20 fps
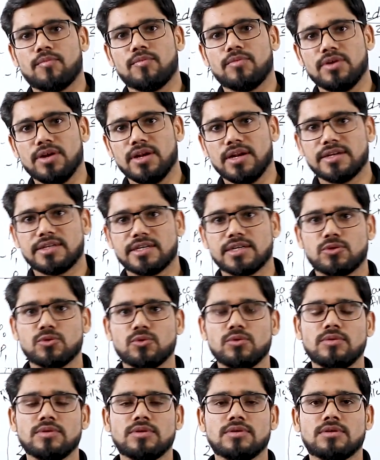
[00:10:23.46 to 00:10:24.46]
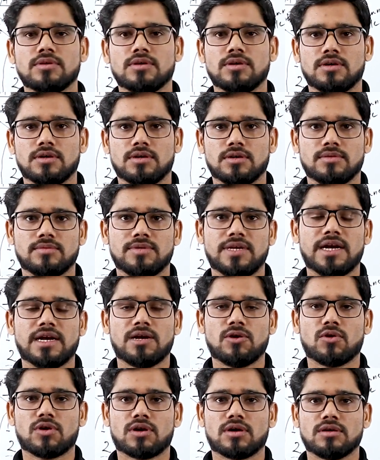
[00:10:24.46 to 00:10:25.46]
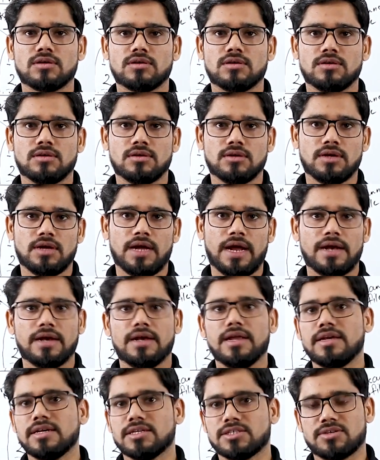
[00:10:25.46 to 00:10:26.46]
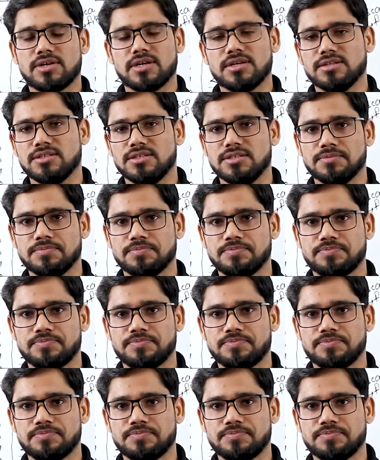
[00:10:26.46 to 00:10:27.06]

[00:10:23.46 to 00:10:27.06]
related to deadlock handling strategy.